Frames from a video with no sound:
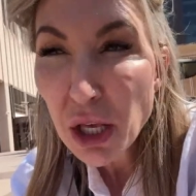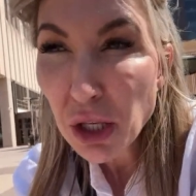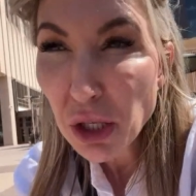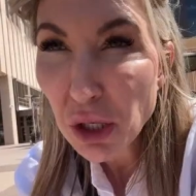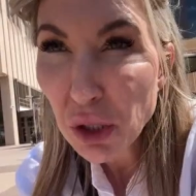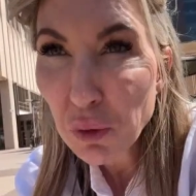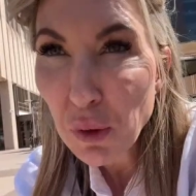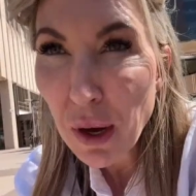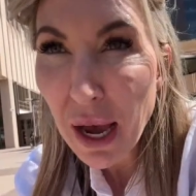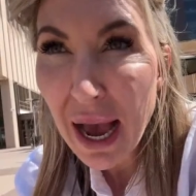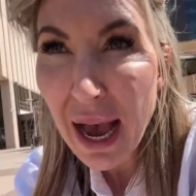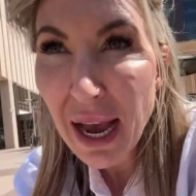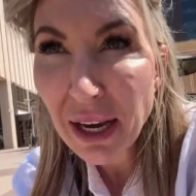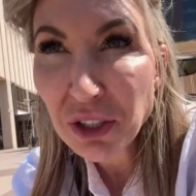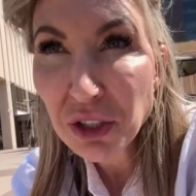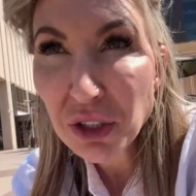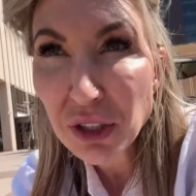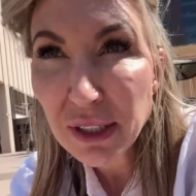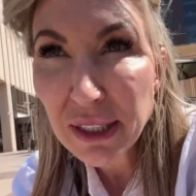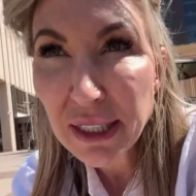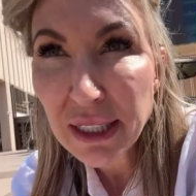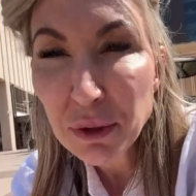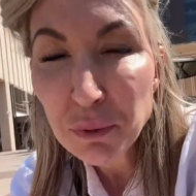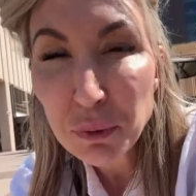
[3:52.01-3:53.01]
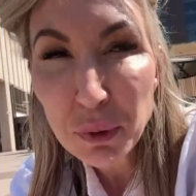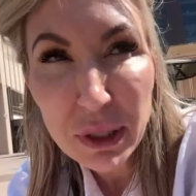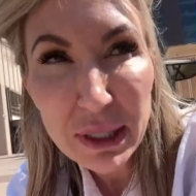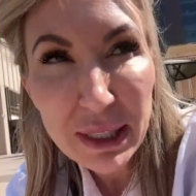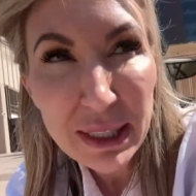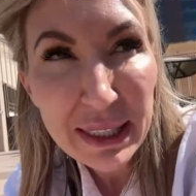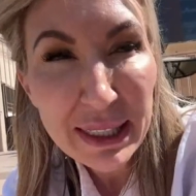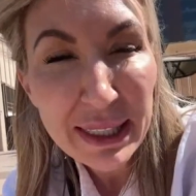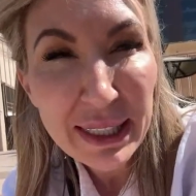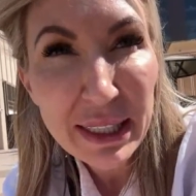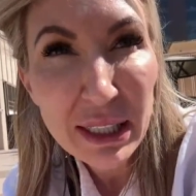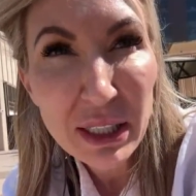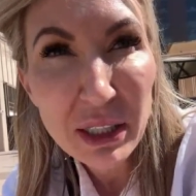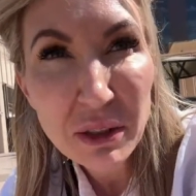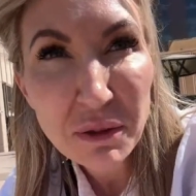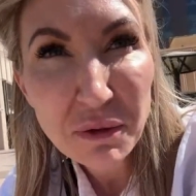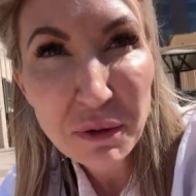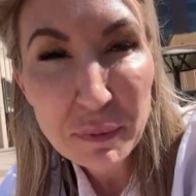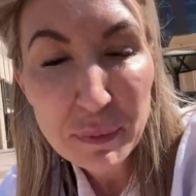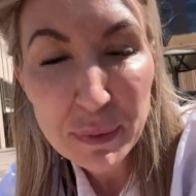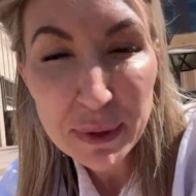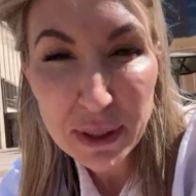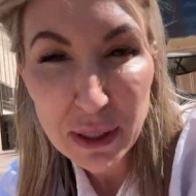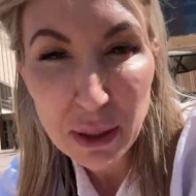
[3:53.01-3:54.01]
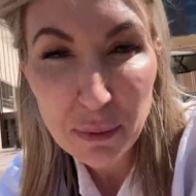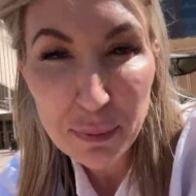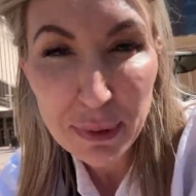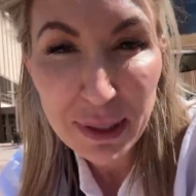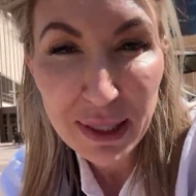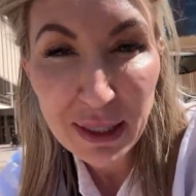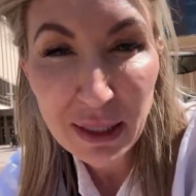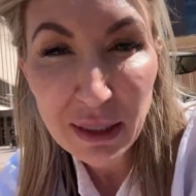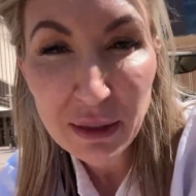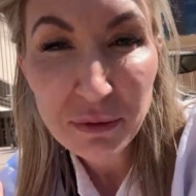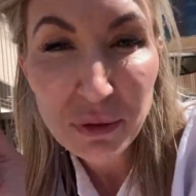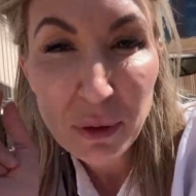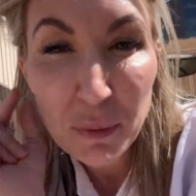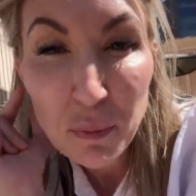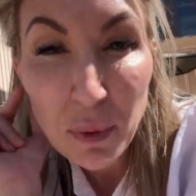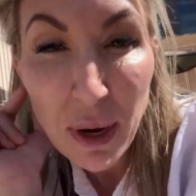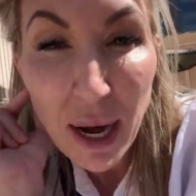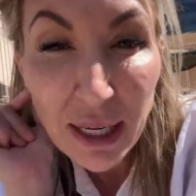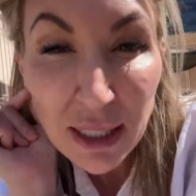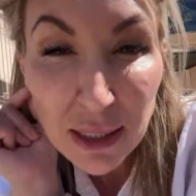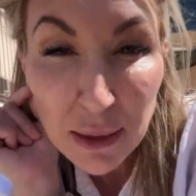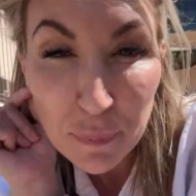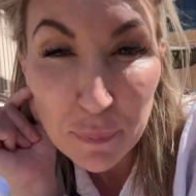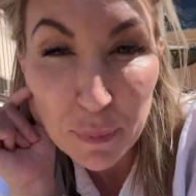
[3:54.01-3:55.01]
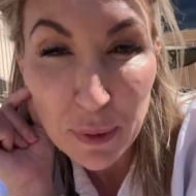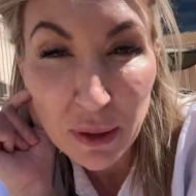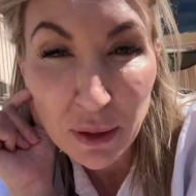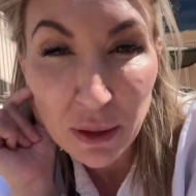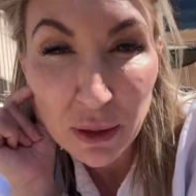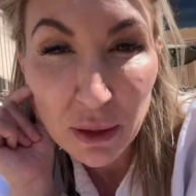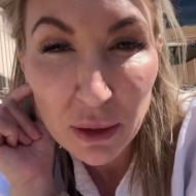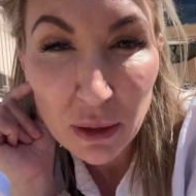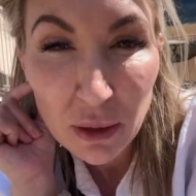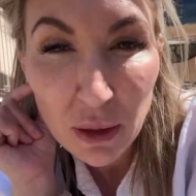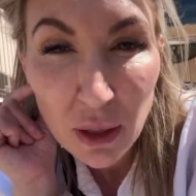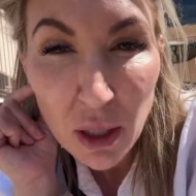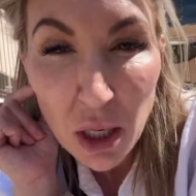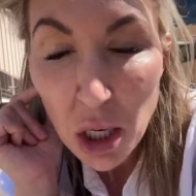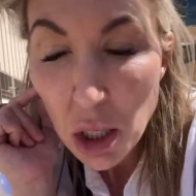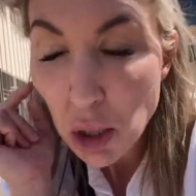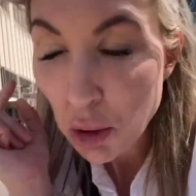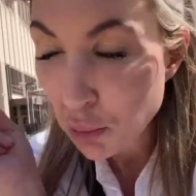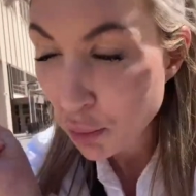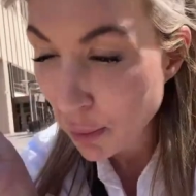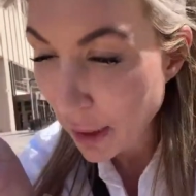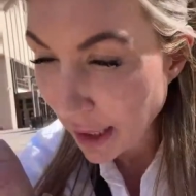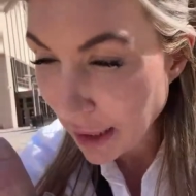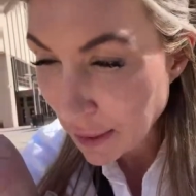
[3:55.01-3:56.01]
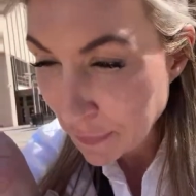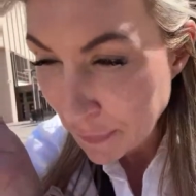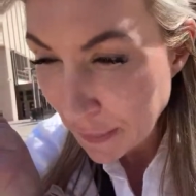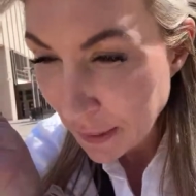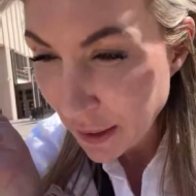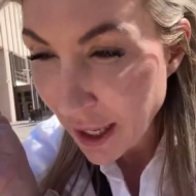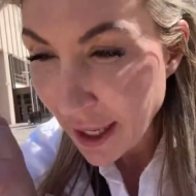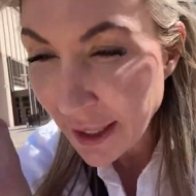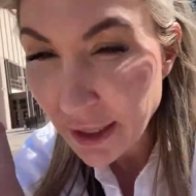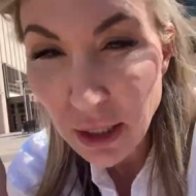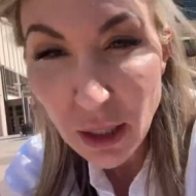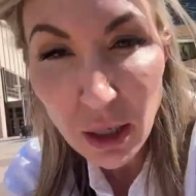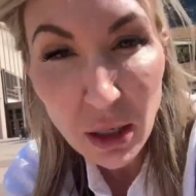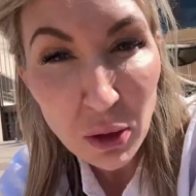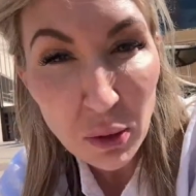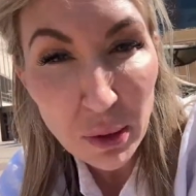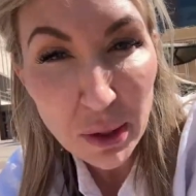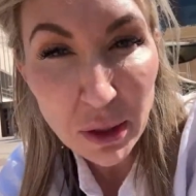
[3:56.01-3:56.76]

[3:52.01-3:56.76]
we're going to hear from somebody from Rexburg, Idaho.